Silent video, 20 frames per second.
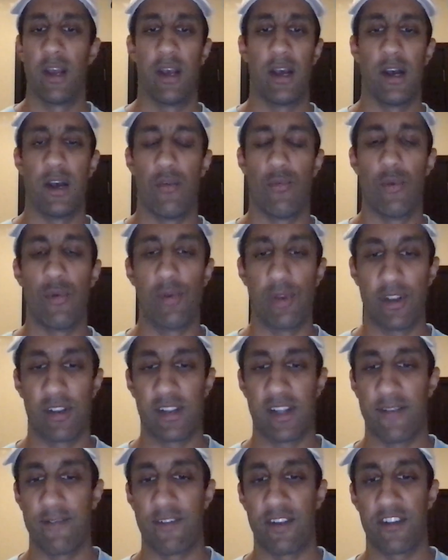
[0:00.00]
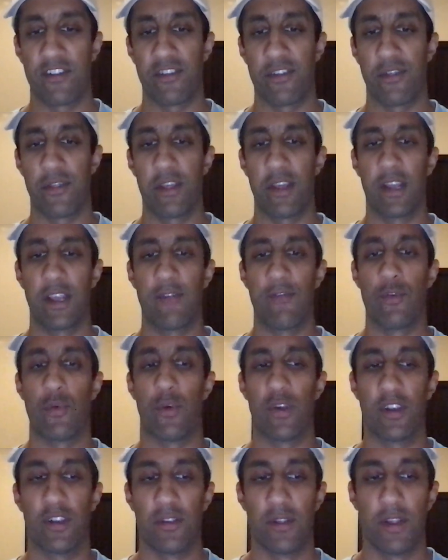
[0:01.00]
We would conventionally think if you
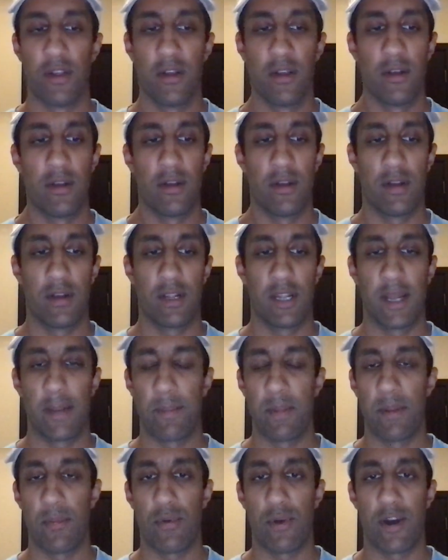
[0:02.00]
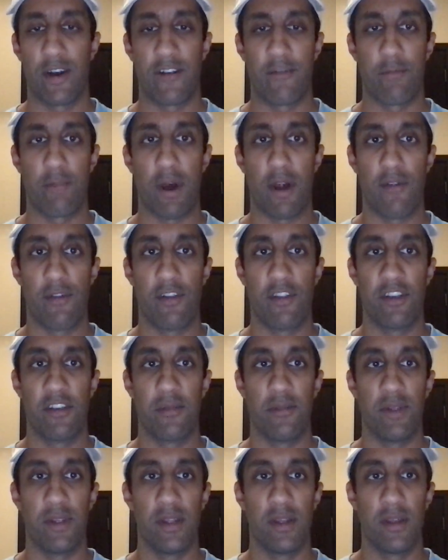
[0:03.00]
want to get people out of poverty to
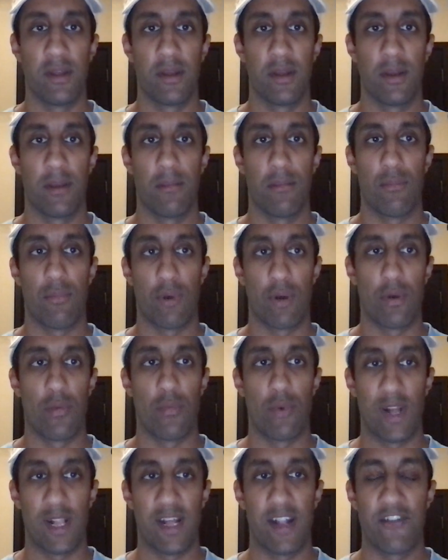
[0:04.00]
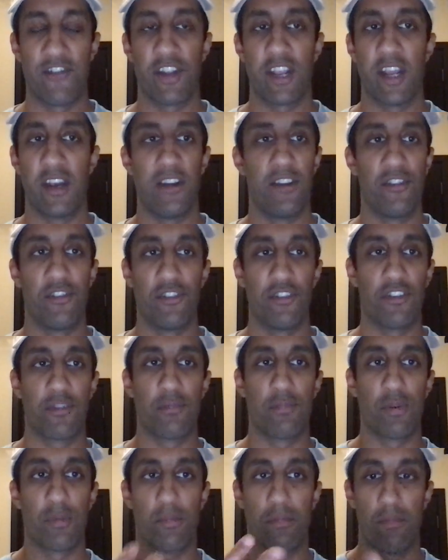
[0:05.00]
be more well educated is you
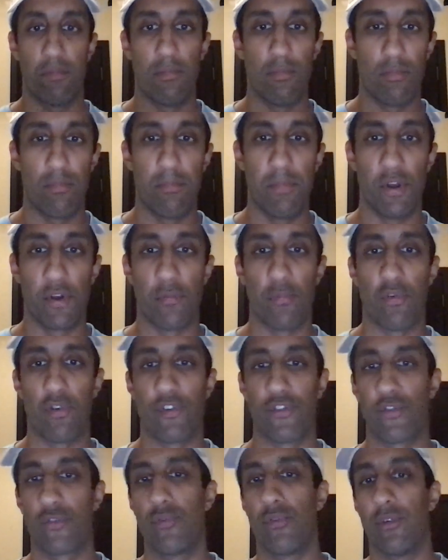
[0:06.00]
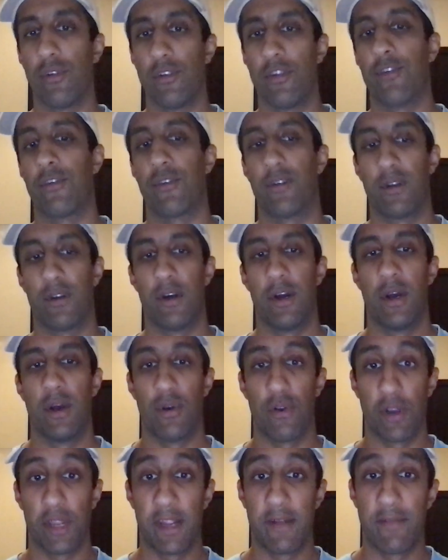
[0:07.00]
just build more schools or
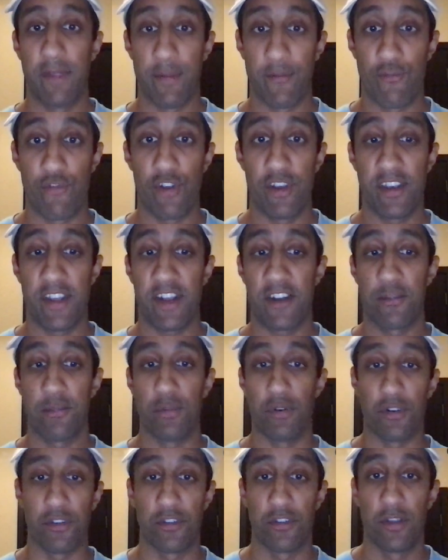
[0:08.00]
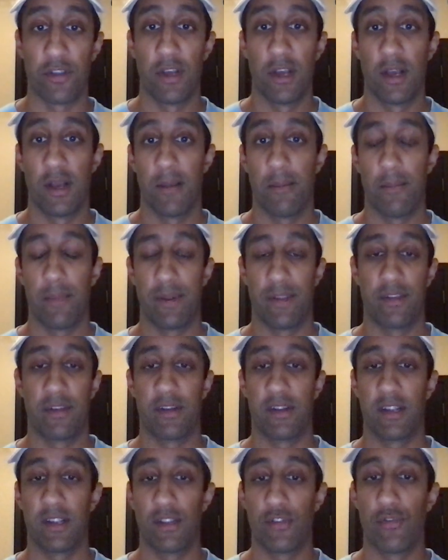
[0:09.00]
give them free textbooks.
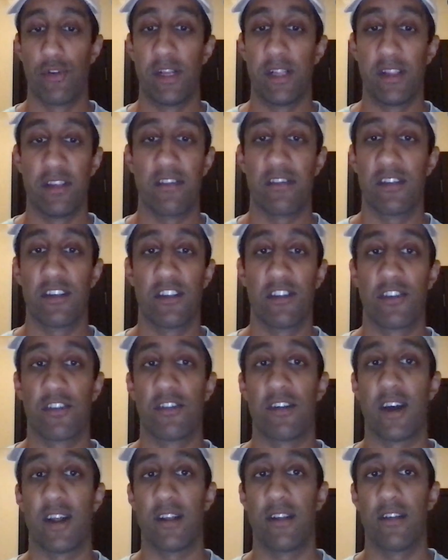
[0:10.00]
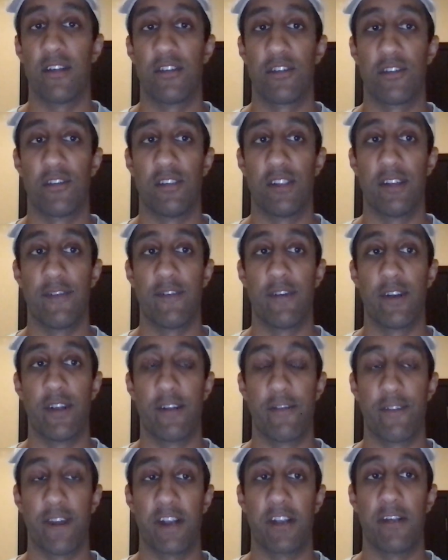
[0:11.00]
But doing these things is not certainly very
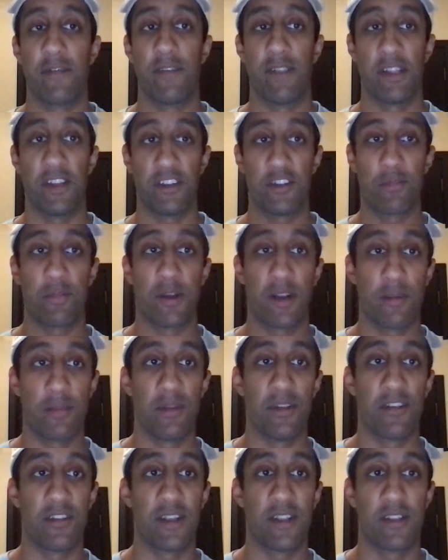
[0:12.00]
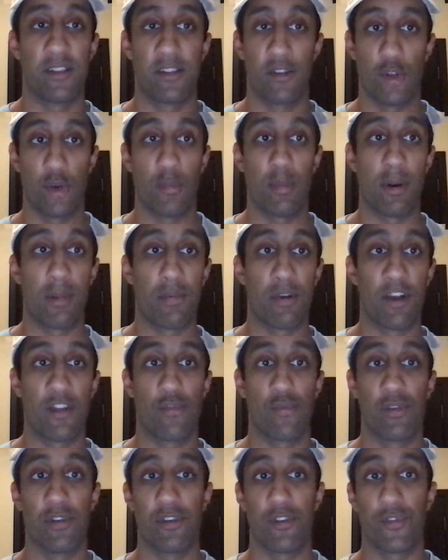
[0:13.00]
effective. And the experiments that the Nobel Prize
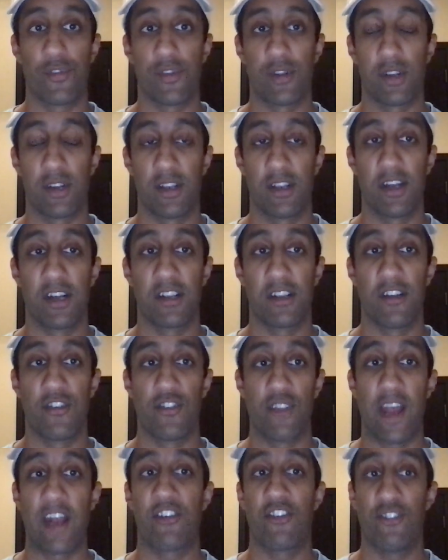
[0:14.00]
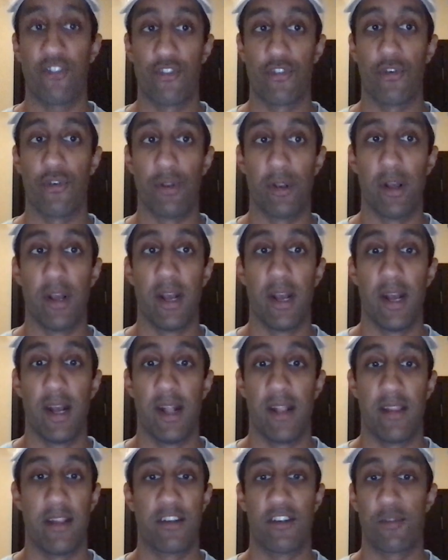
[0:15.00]
winners conducted actually showed
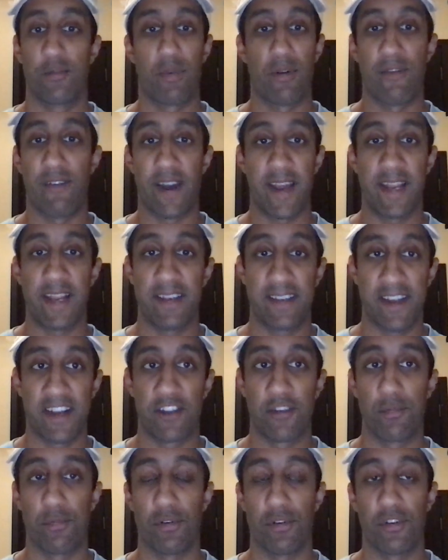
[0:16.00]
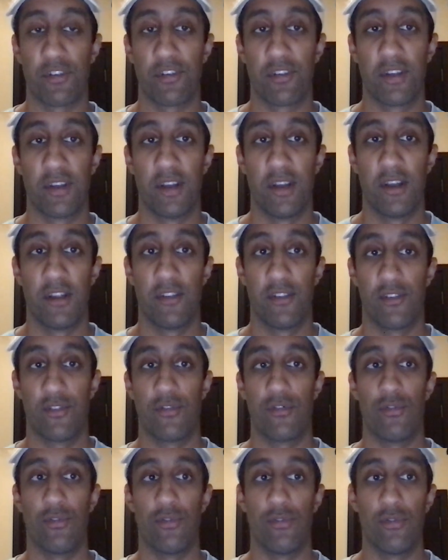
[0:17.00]
that just providing textbooks
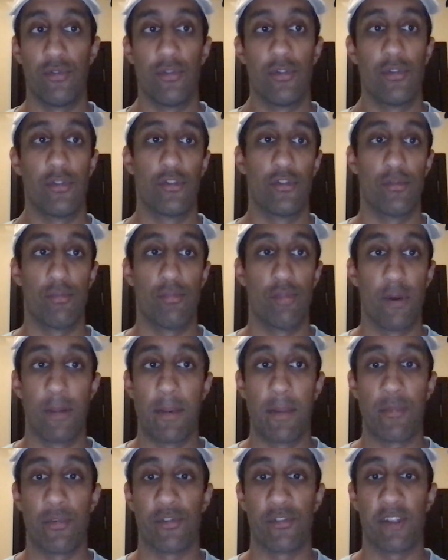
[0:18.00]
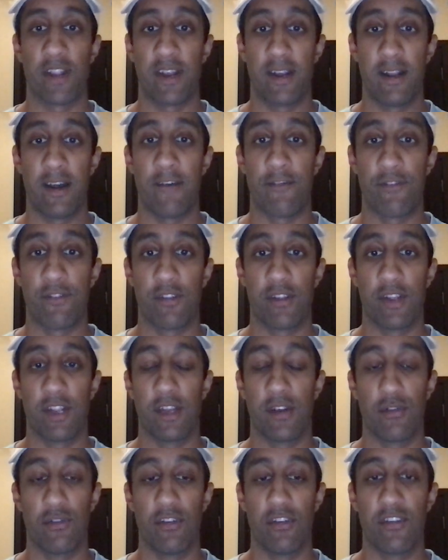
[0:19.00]
to poor people is not enough to
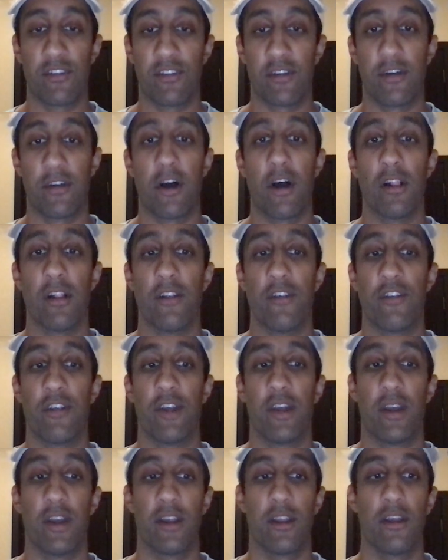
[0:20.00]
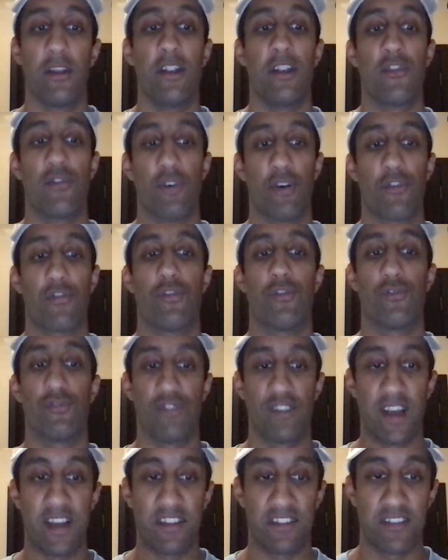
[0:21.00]
increase their knowledge. You need to also do
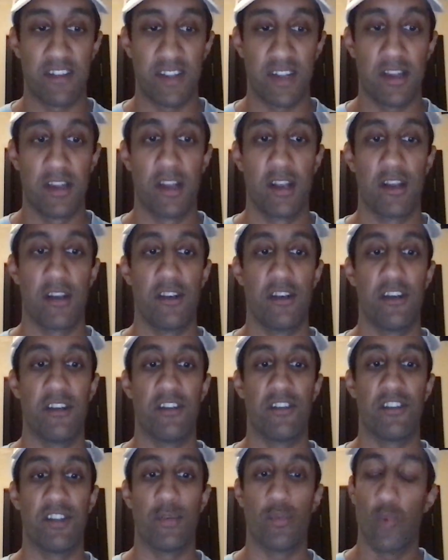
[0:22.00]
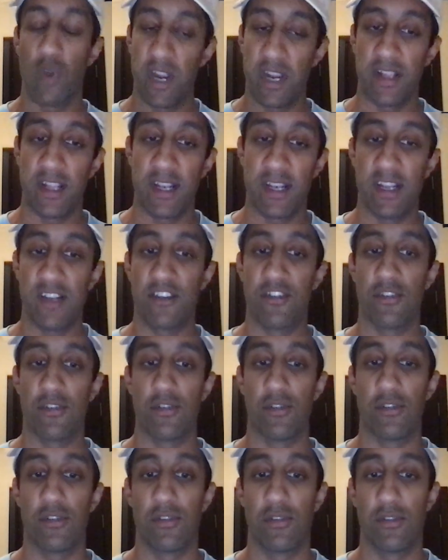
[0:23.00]
testing. You need to see where they need
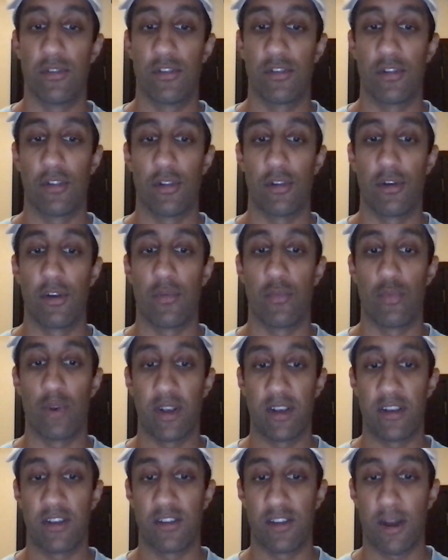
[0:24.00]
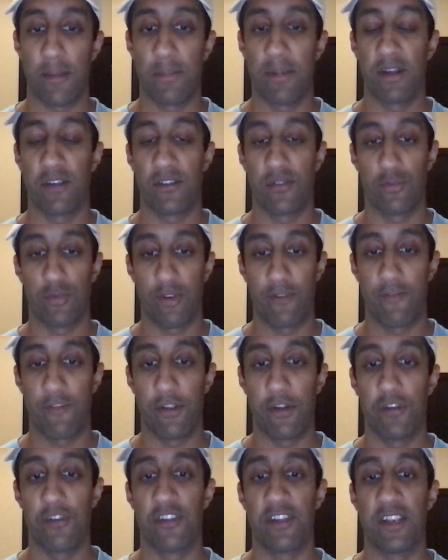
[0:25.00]
to learn, what topics or what
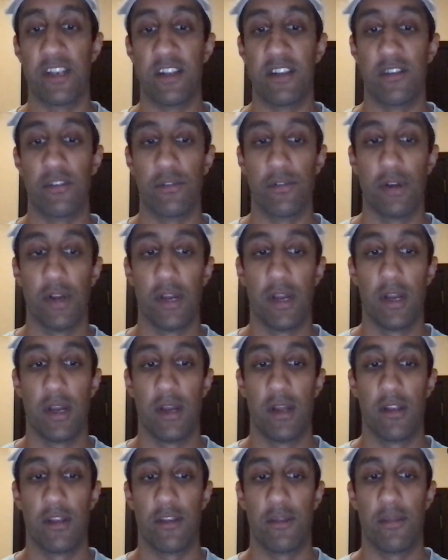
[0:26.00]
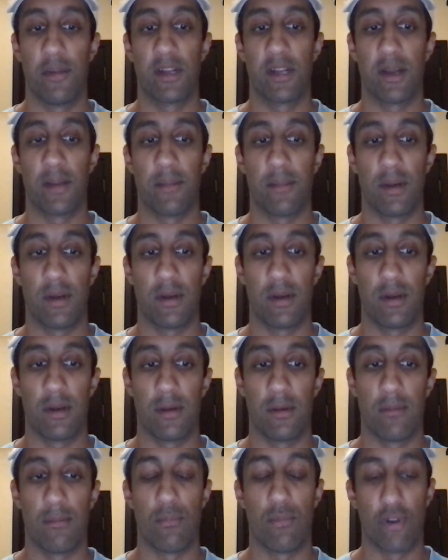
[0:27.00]
fields they need to become
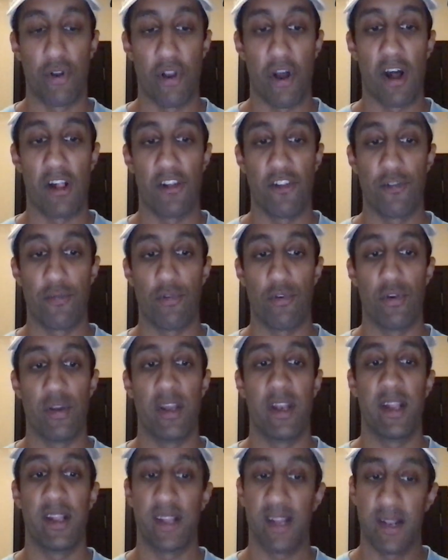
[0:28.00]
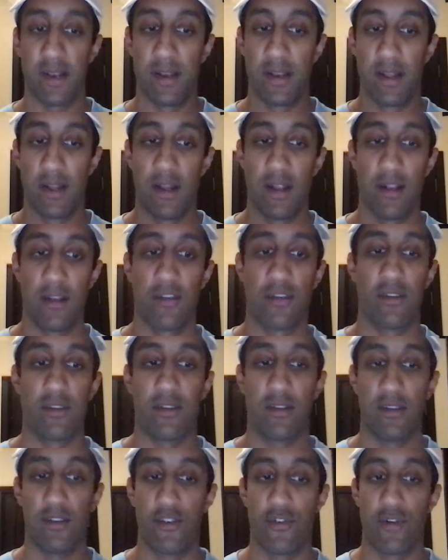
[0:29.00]
more knowledgeable in, and then
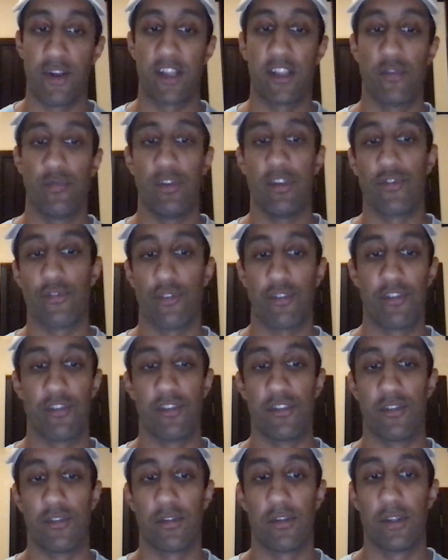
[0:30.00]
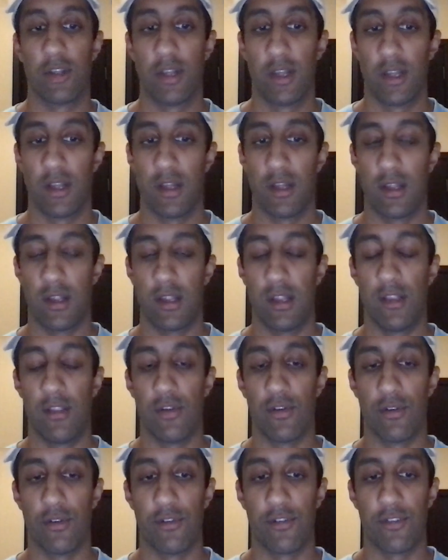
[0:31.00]
direct the resources in
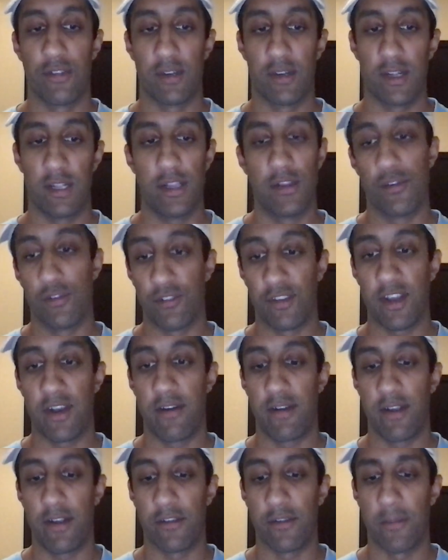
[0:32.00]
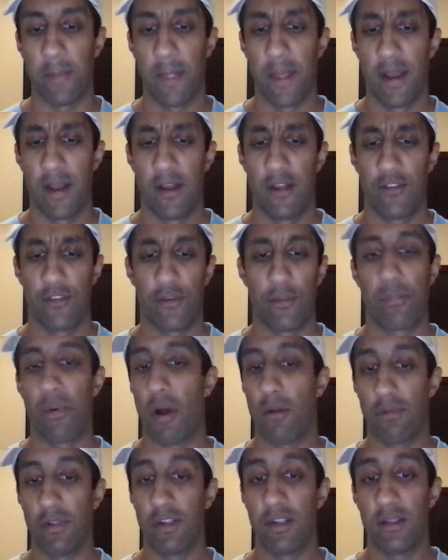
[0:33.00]
those areas. So
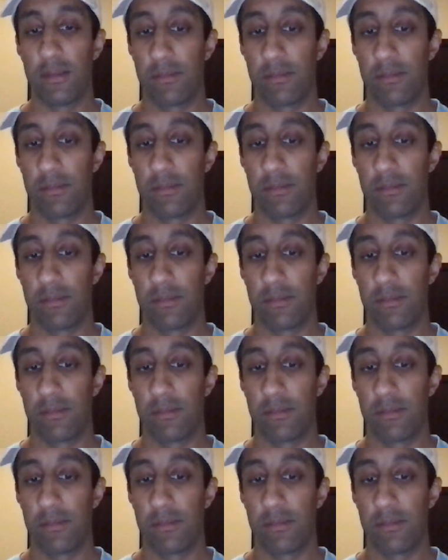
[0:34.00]
probably